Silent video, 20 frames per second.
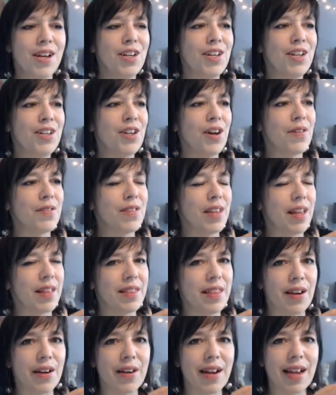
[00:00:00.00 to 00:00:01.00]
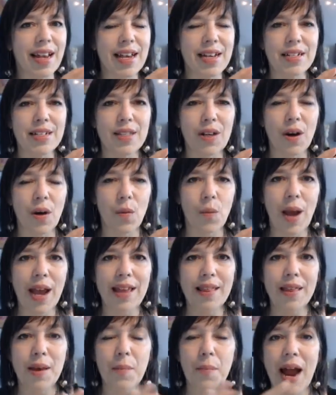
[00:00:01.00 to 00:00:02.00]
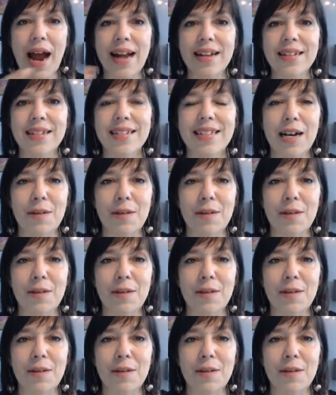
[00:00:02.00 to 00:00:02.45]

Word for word: you know that there is a way that practice